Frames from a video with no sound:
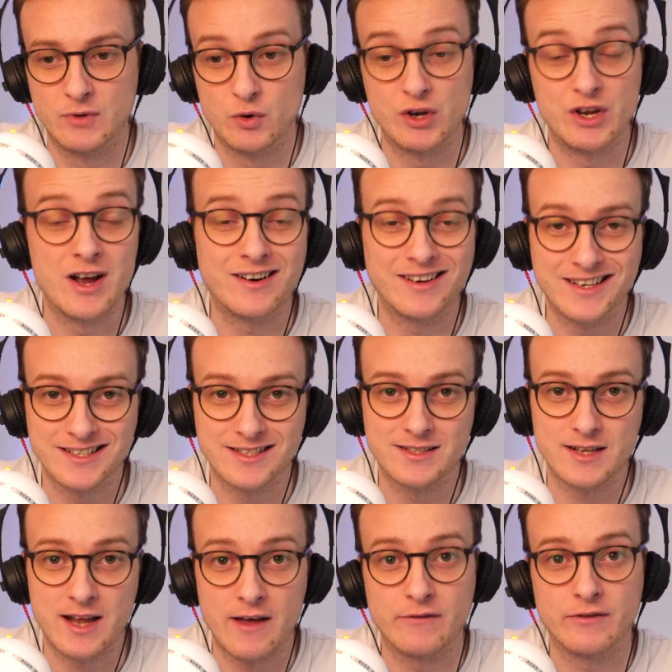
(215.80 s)
or
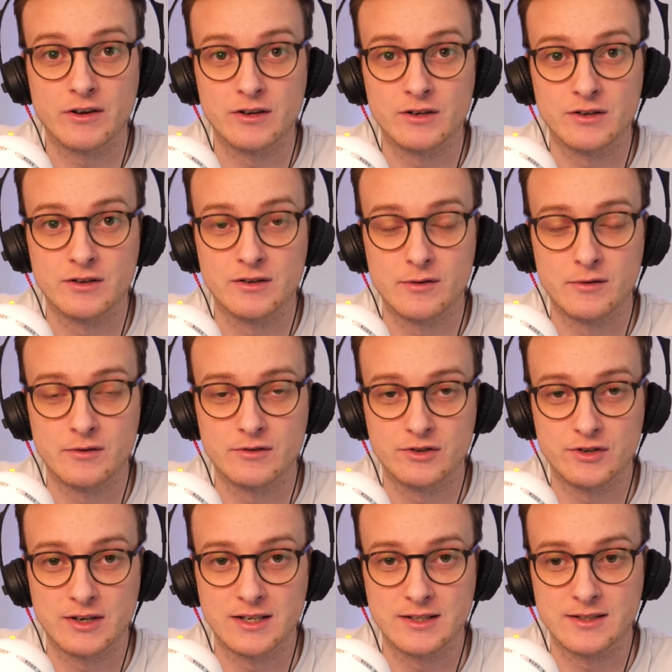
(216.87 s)
youngest ever,
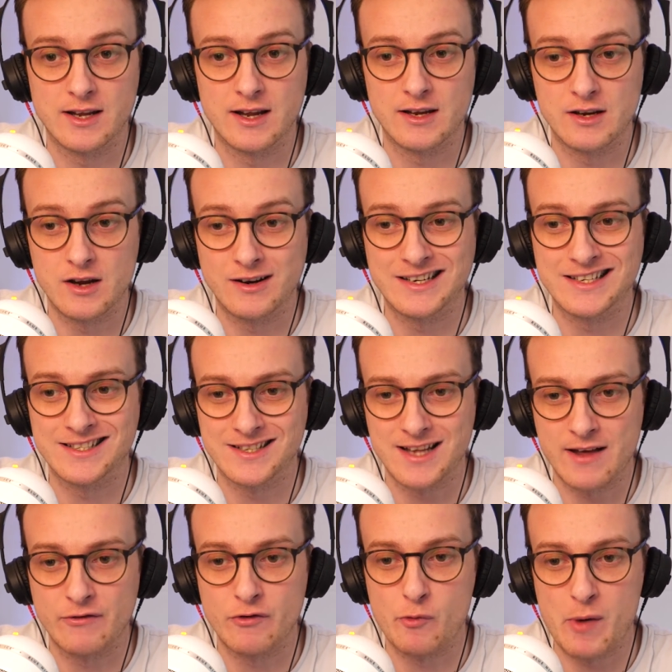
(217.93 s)
should I say, youngest
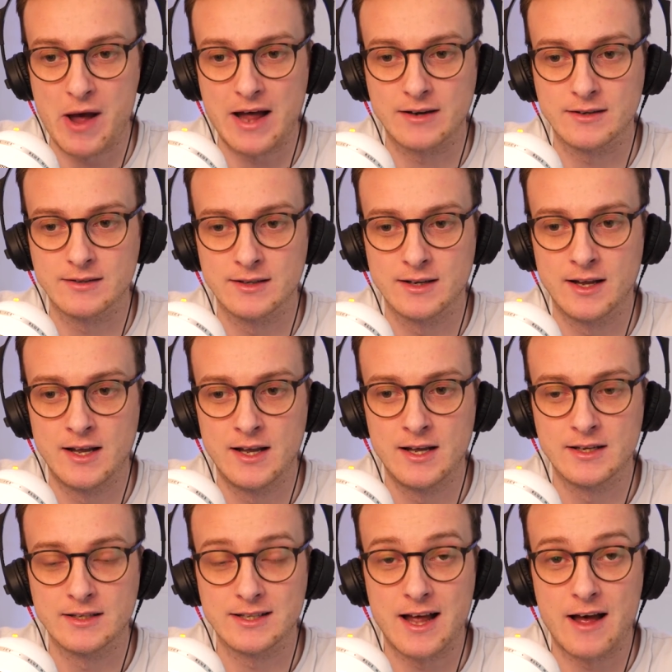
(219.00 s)
ever band
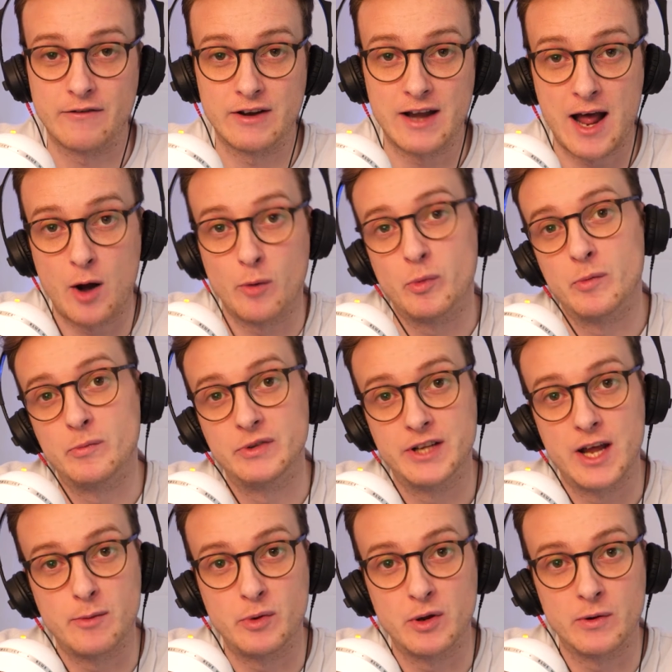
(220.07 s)
to have an album
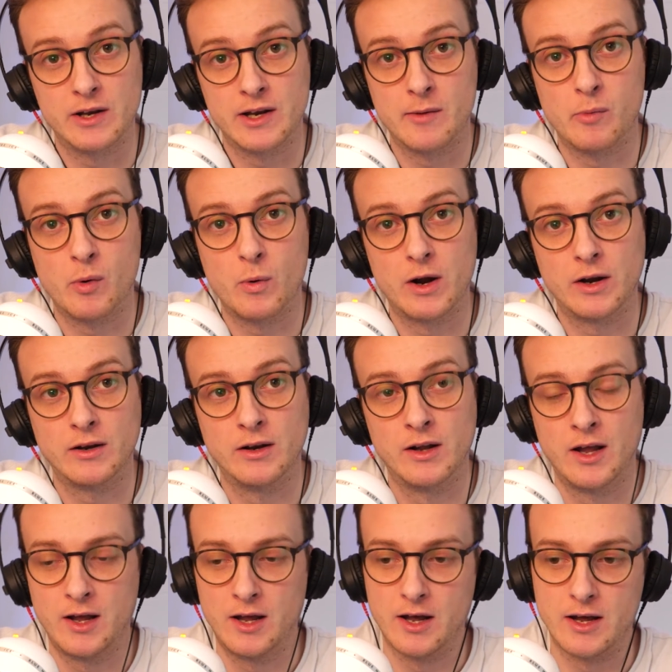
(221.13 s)
debut at number one,
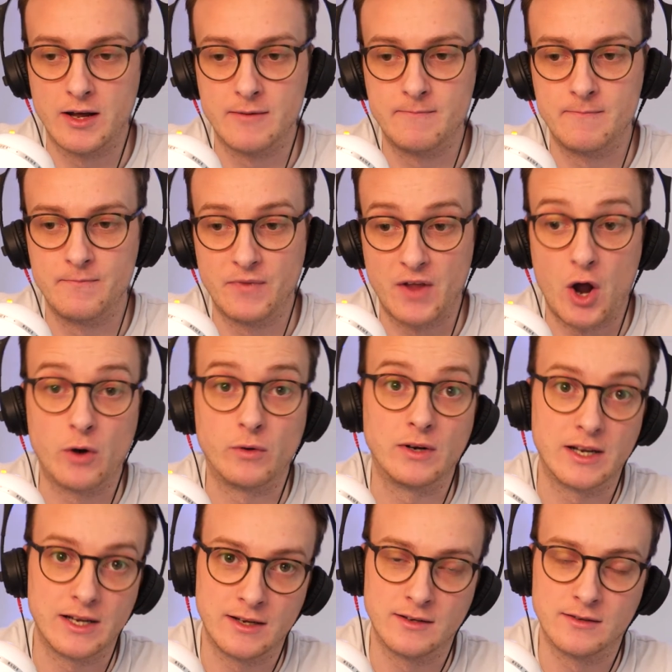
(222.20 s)

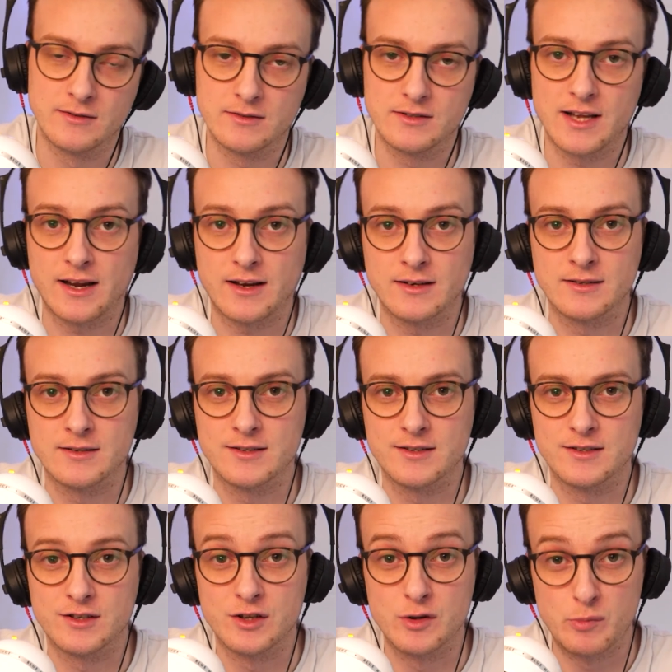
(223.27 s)
only second
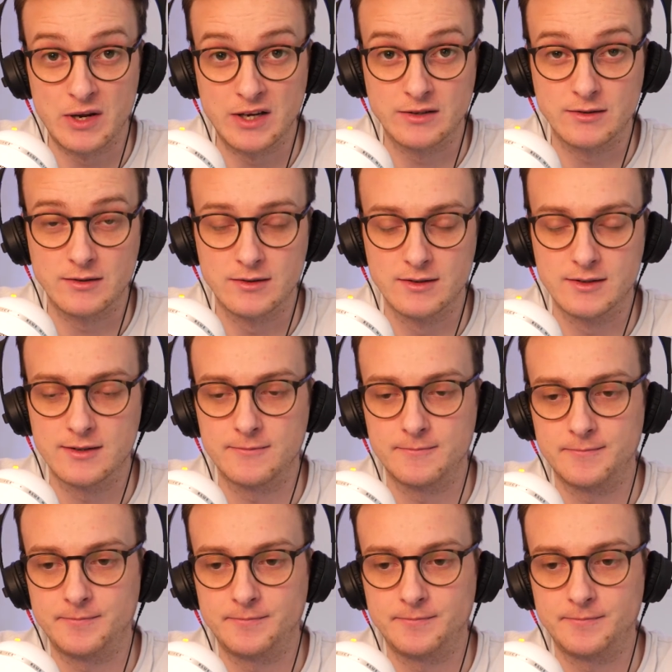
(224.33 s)
to the Beatles.